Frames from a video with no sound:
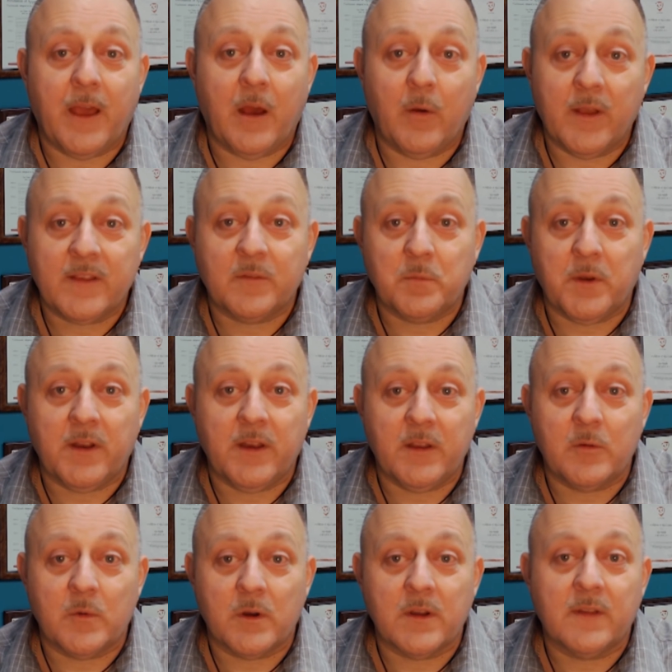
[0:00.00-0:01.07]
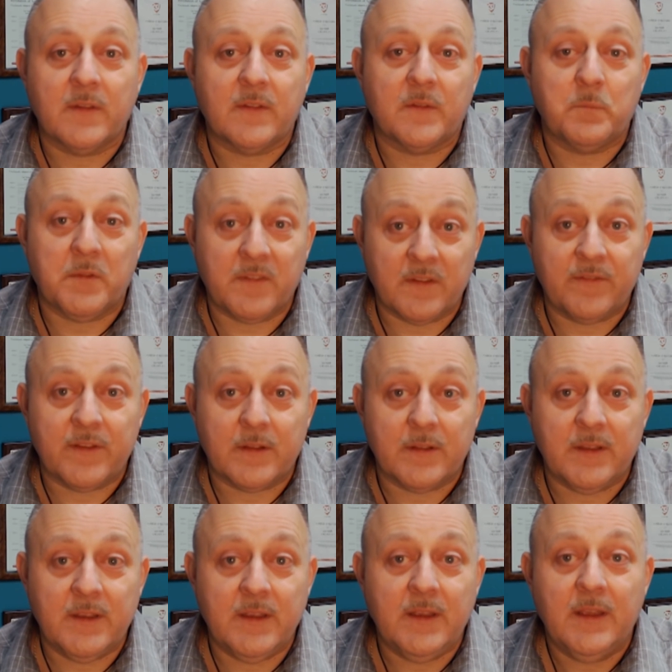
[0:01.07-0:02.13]
how expediting works
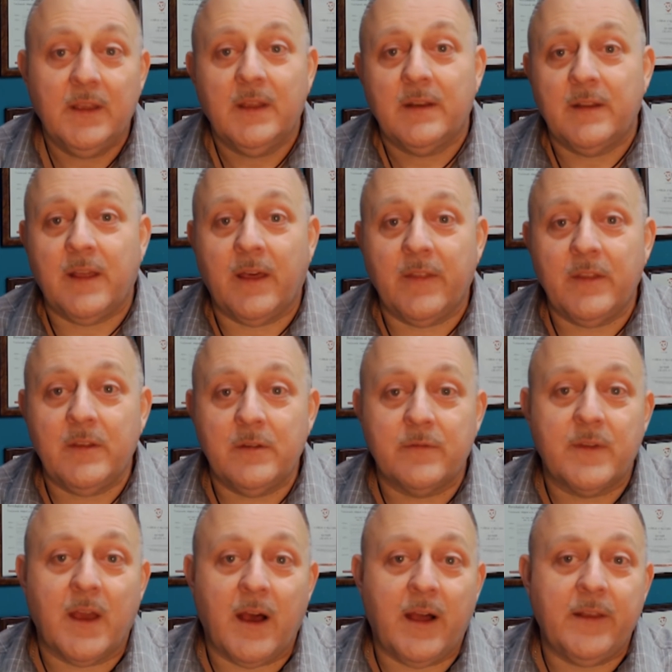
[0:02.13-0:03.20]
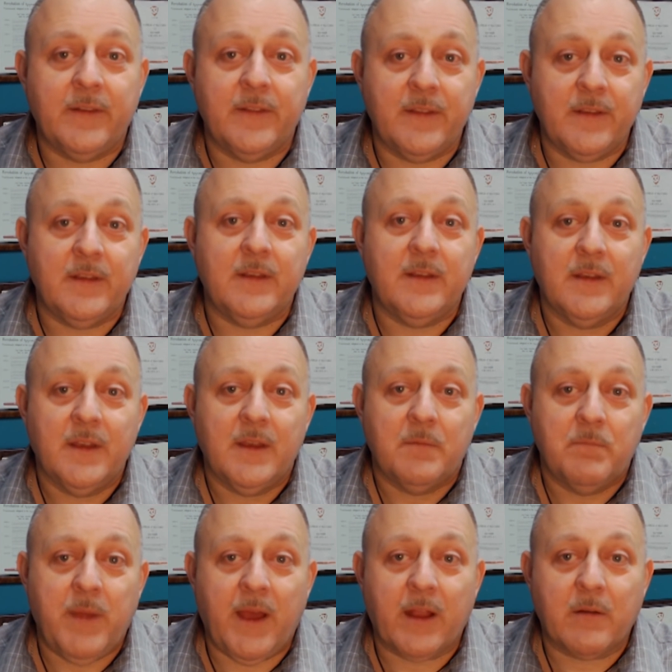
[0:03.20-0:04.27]
specifically now that you've got the
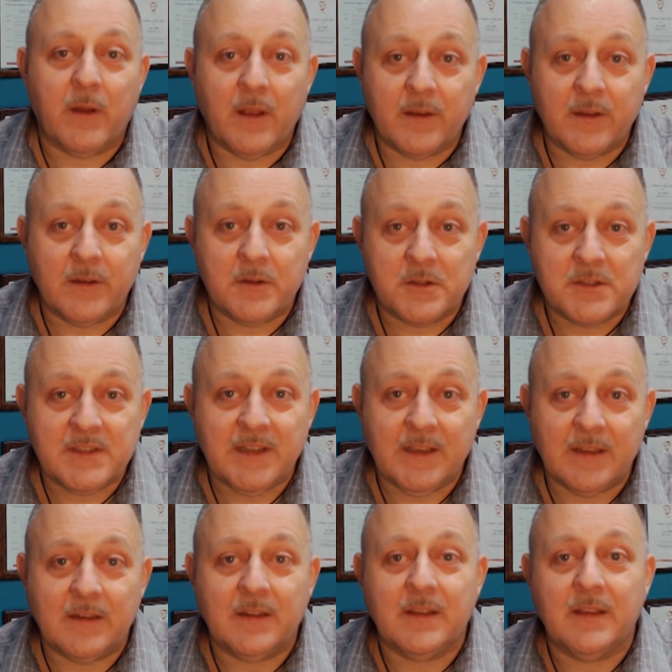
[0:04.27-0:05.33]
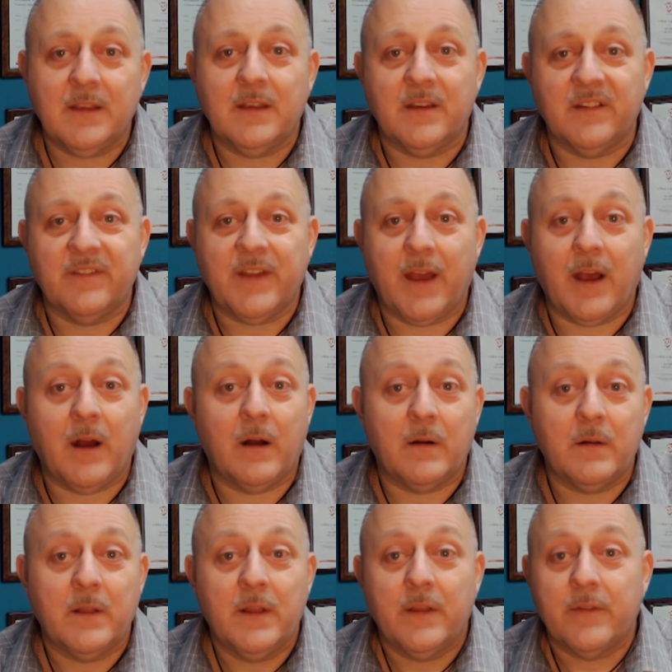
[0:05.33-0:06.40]
background understanding of
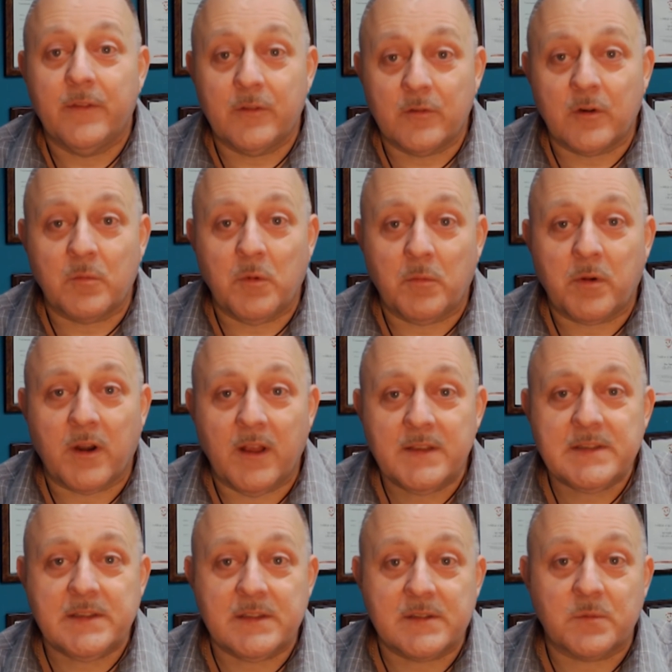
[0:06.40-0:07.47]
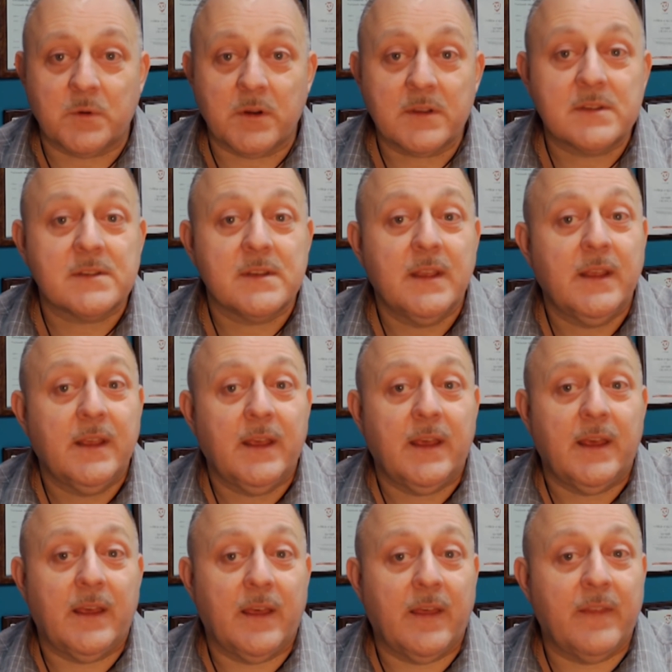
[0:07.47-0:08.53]
how the normal process works,
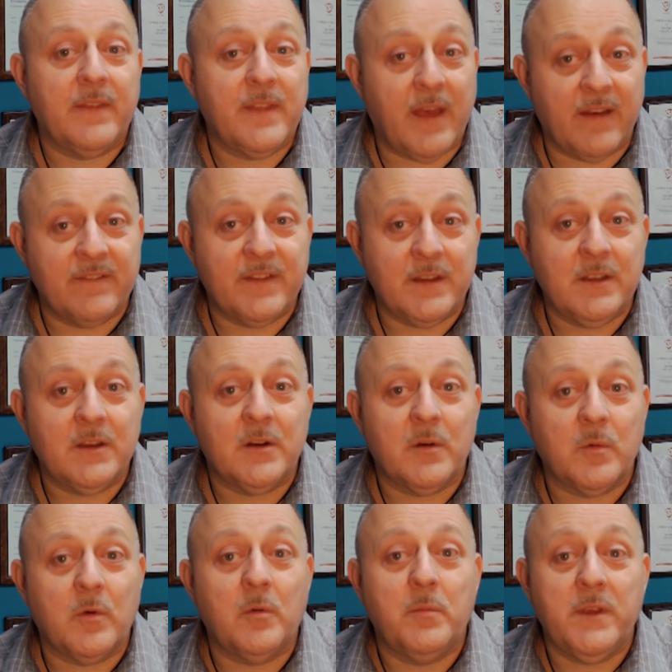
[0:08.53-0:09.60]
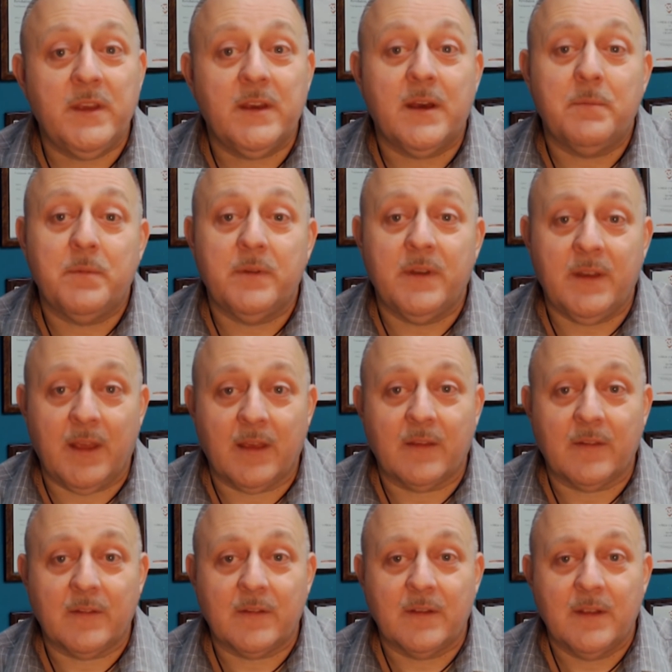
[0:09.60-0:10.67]
and that video will be up
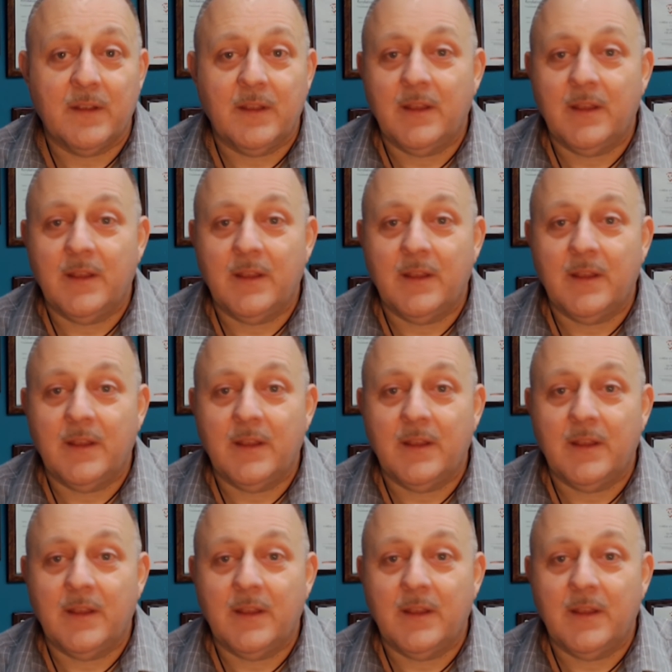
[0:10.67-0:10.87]
next.